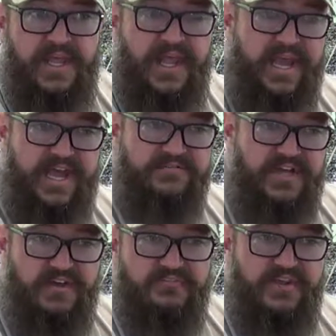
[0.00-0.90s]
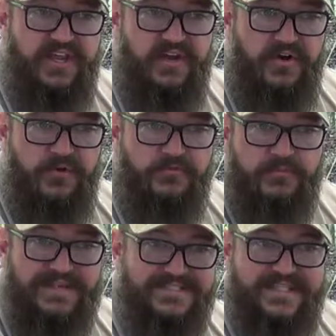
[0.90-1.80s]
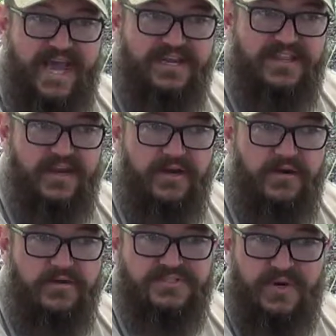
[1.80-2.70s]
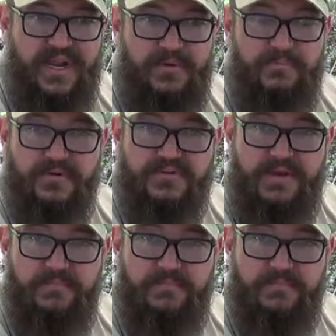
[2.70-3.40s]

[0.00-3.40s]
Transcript: And I've done a video from inside there. It's where I got my birthday